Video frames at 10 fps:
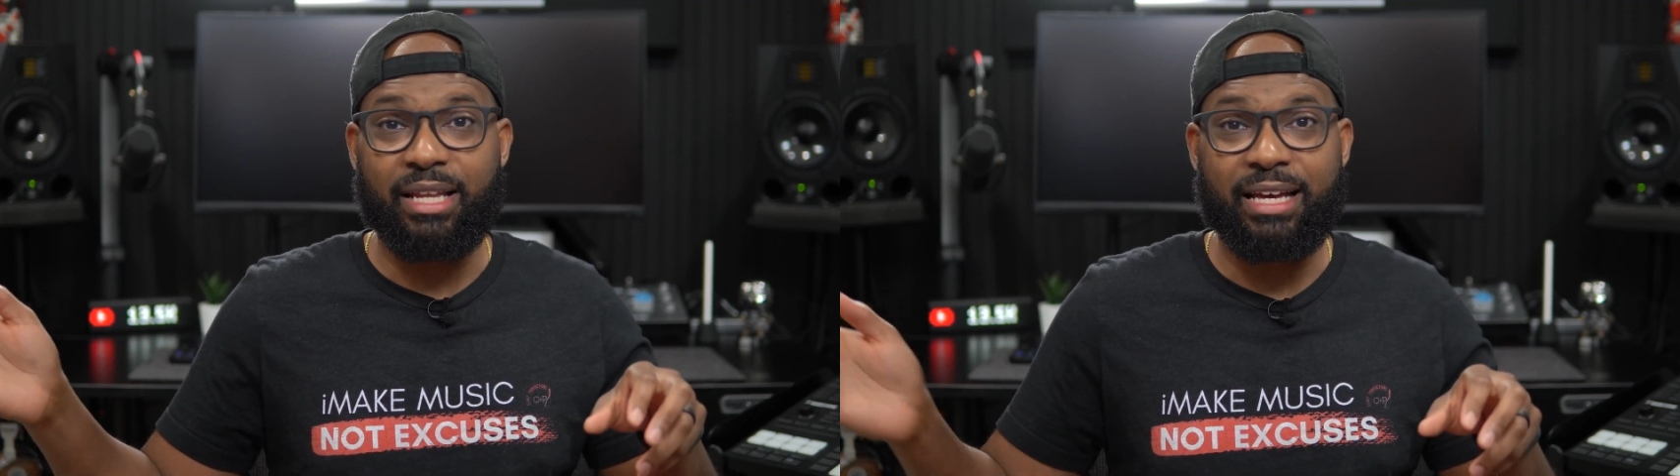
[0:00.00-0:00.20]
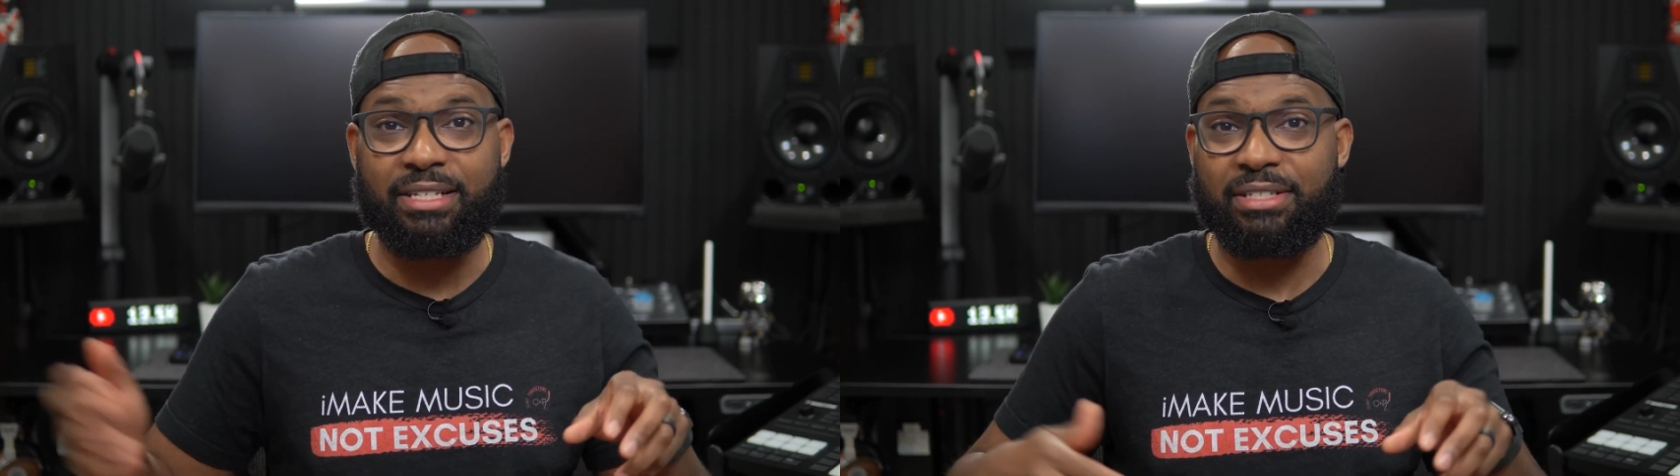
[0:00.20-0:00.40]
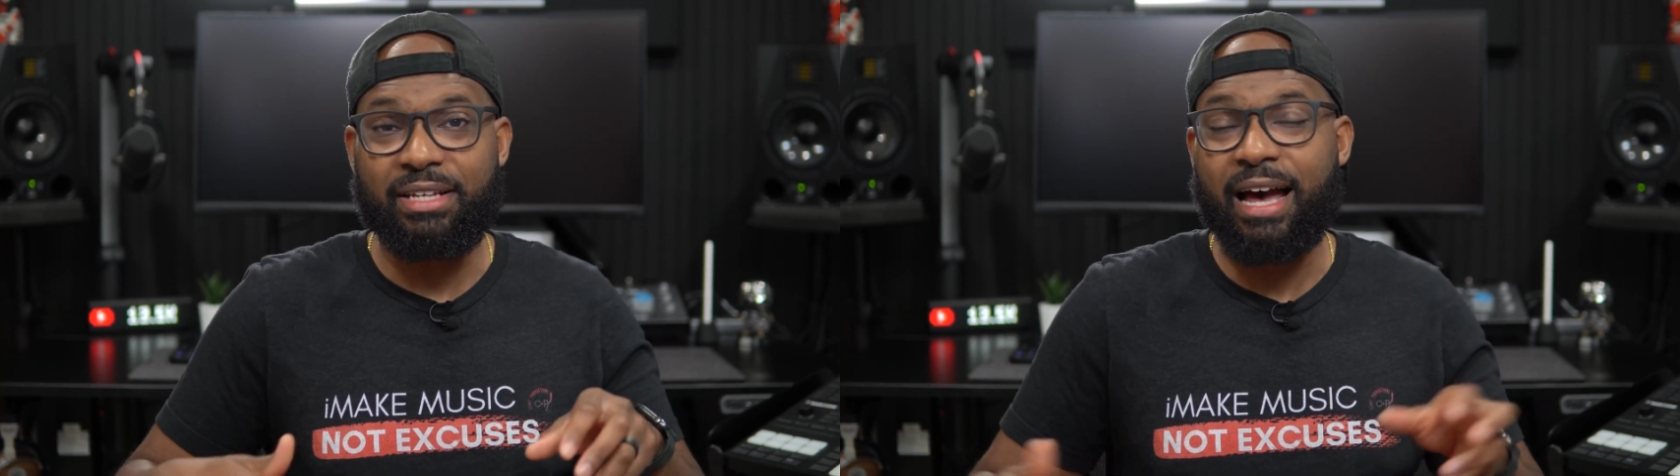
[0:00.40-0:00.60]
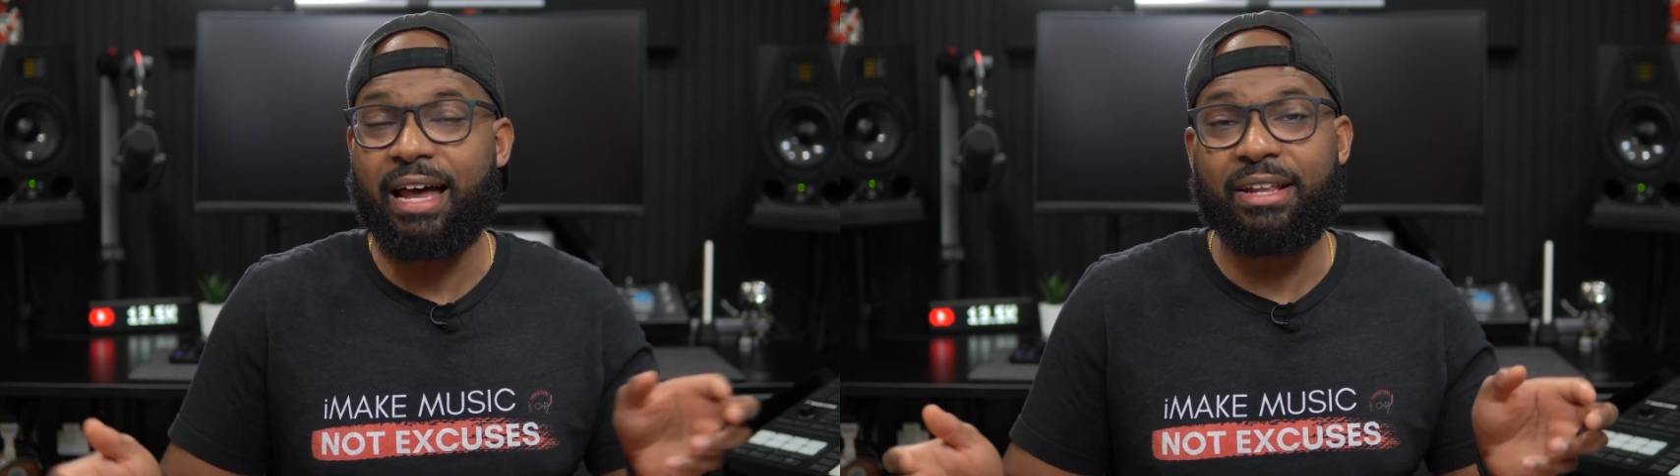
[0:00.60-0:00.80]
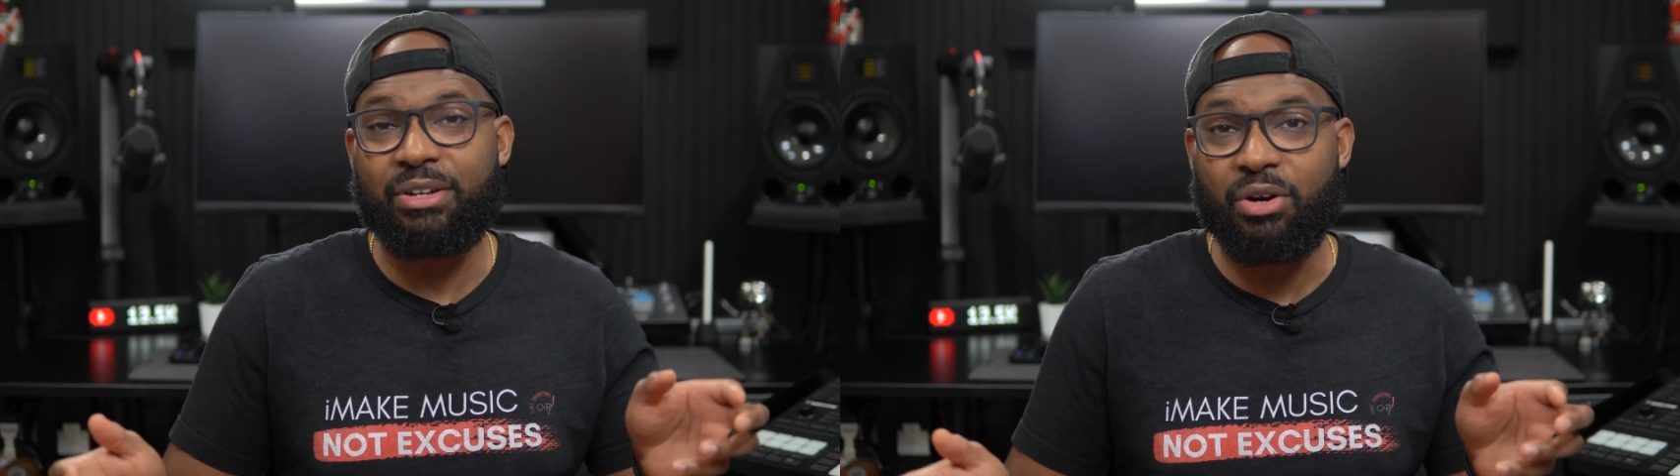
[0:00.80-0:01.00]
like just
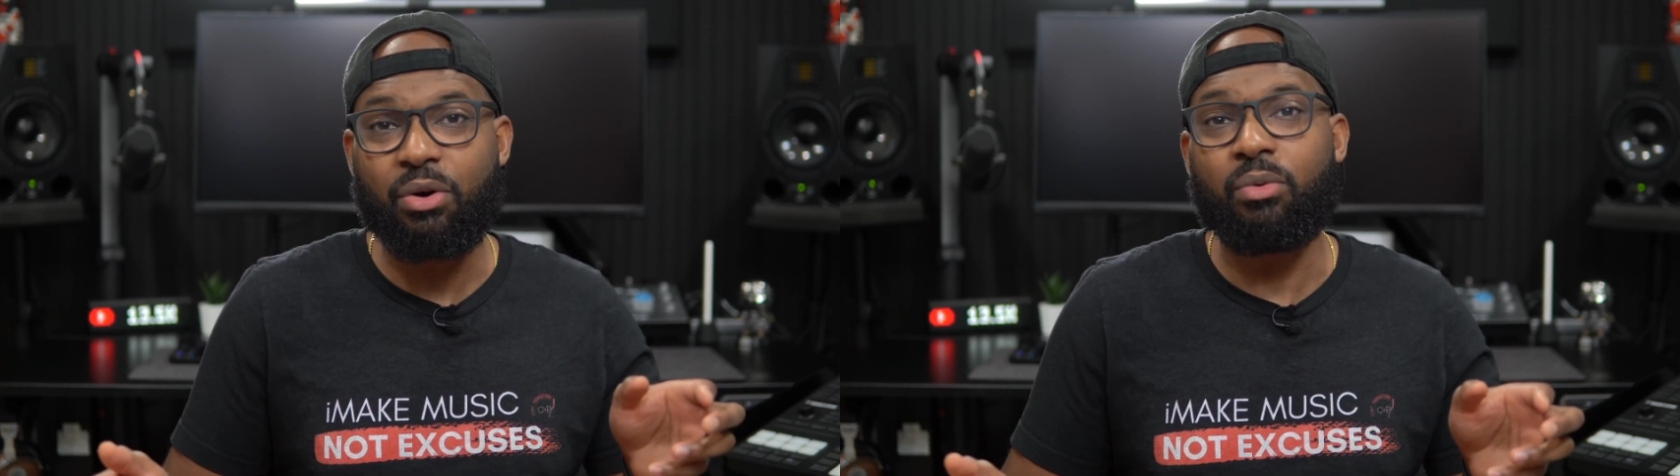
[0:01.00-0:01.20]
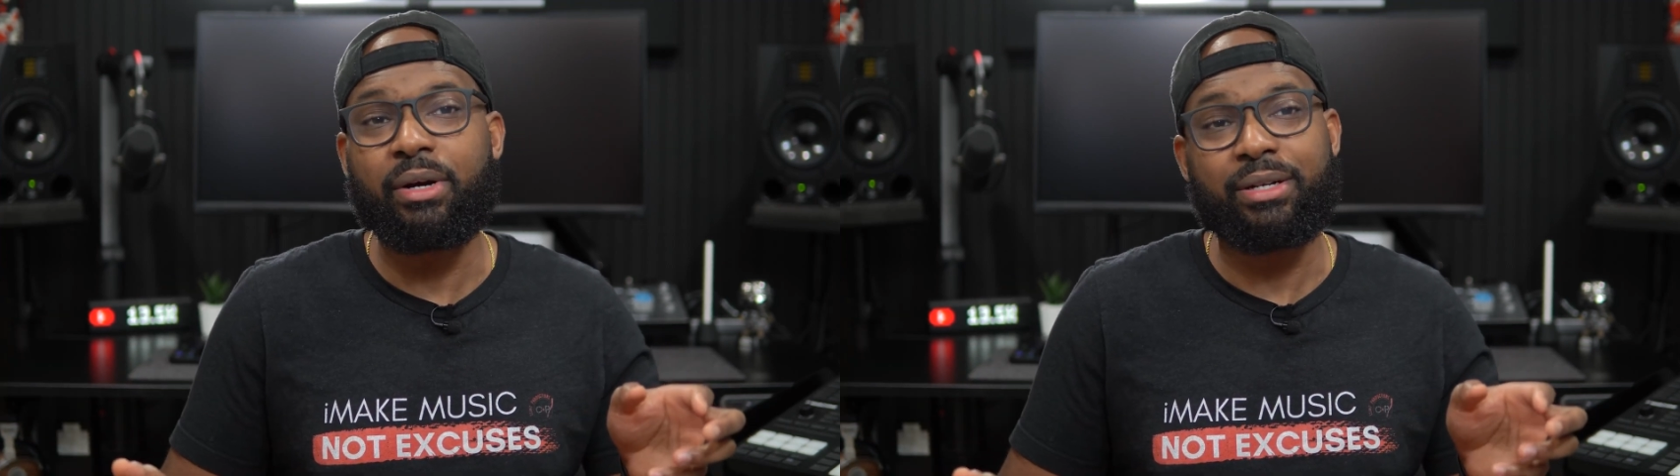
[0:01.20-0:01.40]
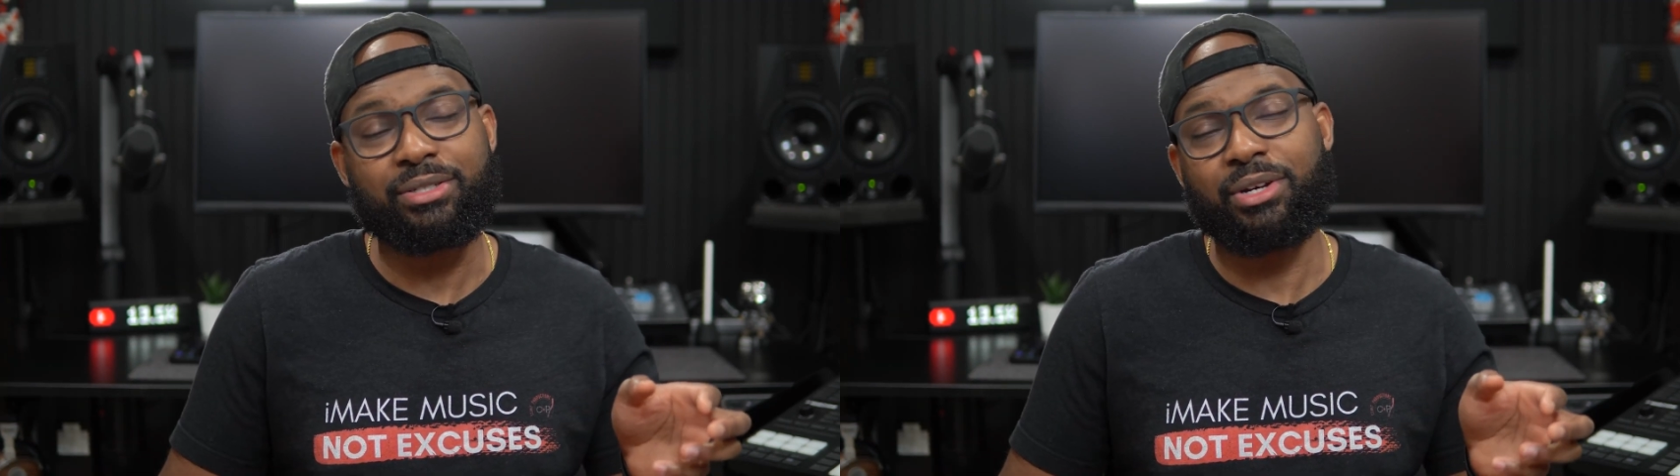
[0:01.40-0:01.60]
out of nowhere.